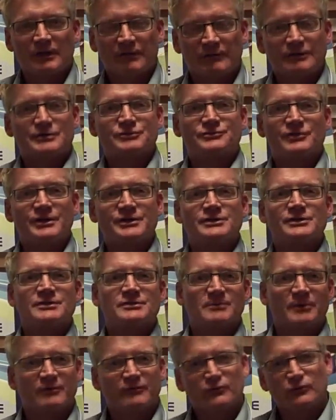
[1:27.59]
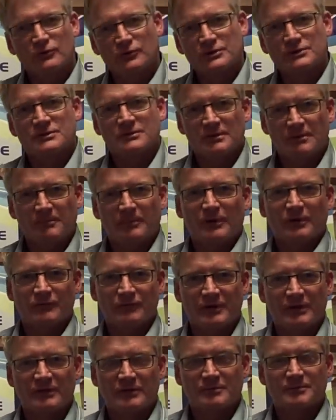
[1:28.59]
uh, registrations, but of course, part
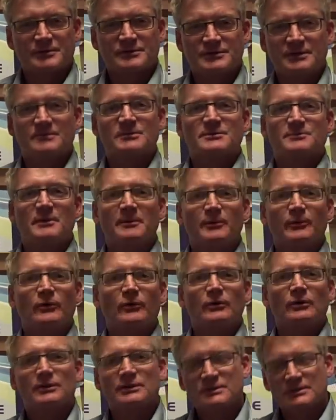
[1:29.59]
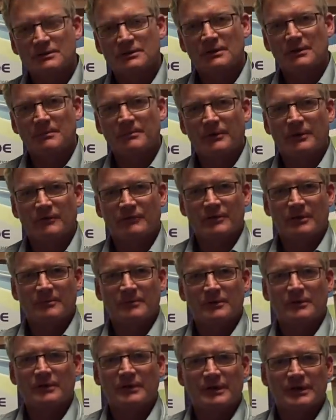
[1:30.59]
of that are Siemens people, okay. part of them
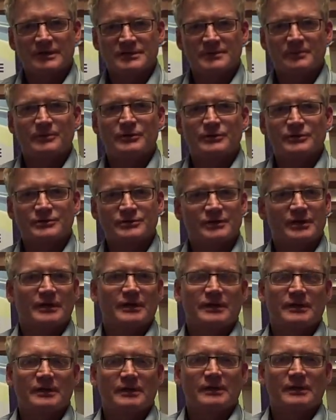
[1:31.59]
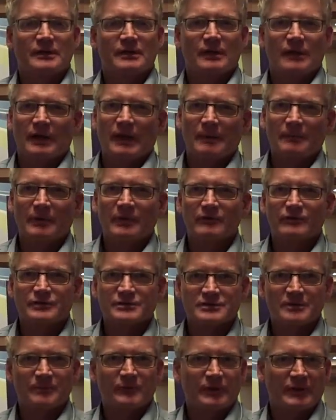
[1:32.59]
are exhibitors, and uh, I believe
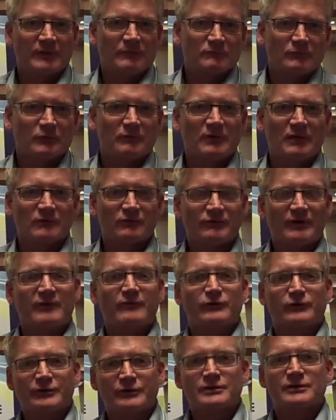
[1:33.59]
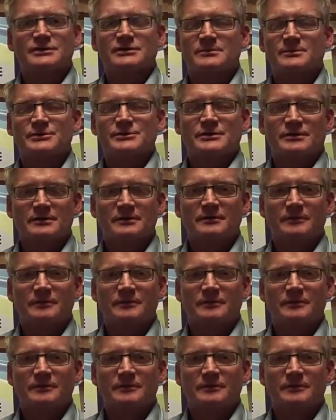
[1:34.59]
it's something around 500 customers.